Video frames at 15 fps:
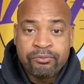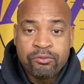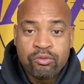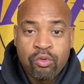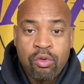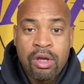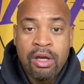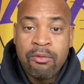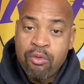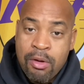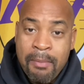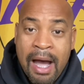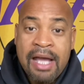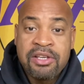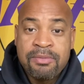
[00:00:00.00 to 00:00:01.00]

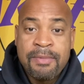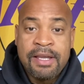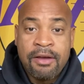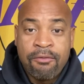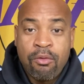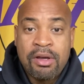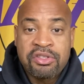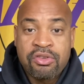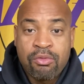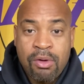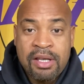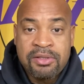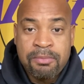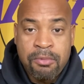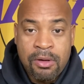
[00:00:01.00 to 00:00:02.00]
reminds me of Russell
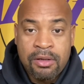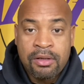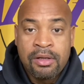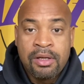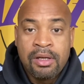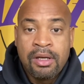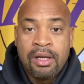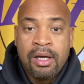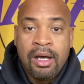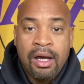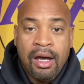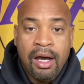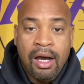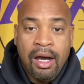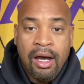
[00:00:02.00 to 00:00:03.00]
Westbrook.
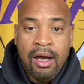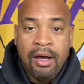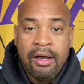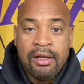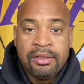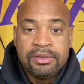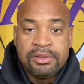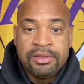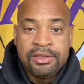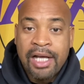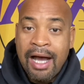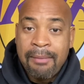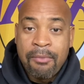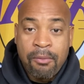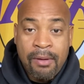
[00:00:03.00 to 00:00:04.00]

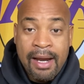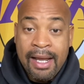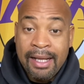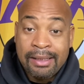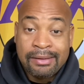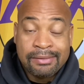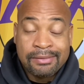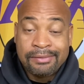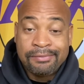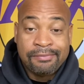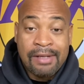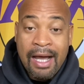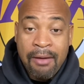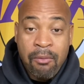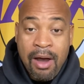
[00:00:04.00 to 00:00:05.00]
Ja Morant,
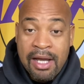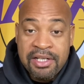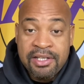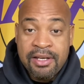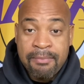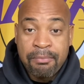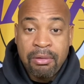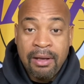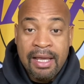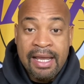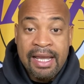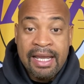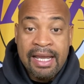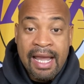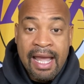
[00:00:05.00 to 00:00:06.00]
I watched him
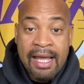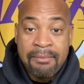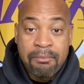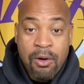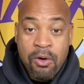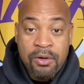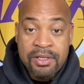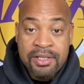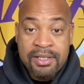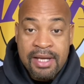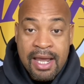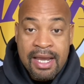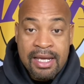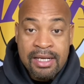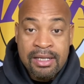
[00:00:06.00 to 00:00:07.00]
play at Murray
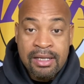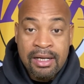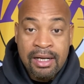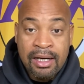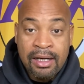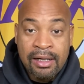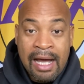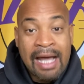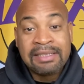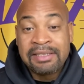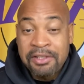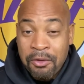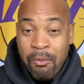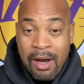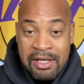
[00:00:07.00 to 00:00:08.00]
State. I
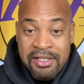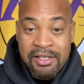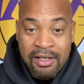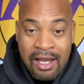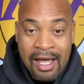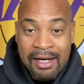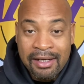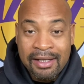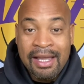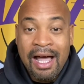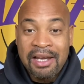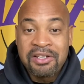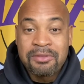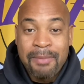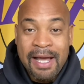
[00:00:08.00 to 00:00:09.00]
still watch a lot of
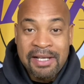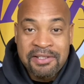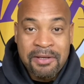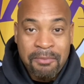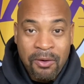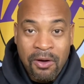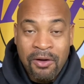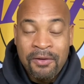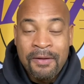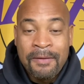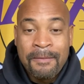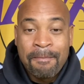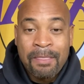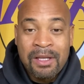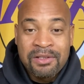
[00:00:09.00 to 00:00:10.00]
college basketball.
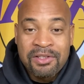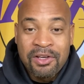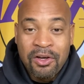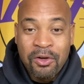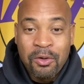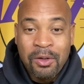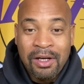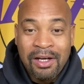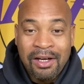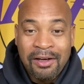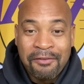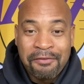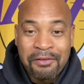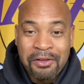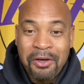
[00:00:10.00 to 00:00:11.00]

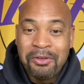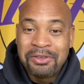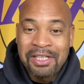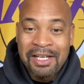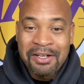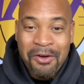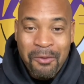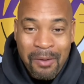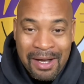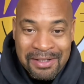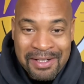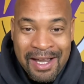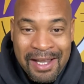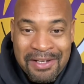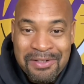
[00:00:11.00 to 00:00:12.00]
So for those that don't
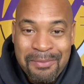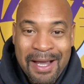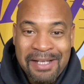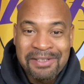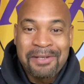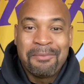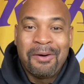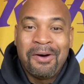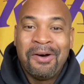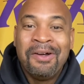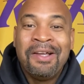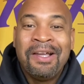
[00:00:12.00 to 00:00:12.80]
watch college basketball,